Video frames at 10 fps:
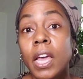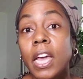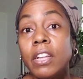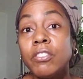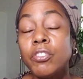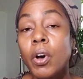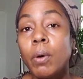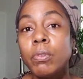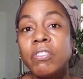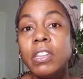And so I
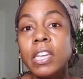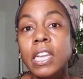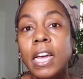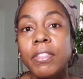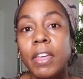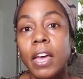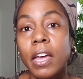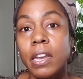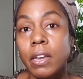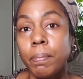was looking at
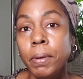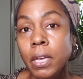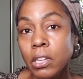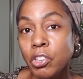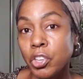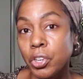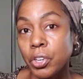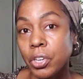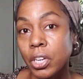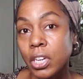that
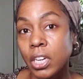picture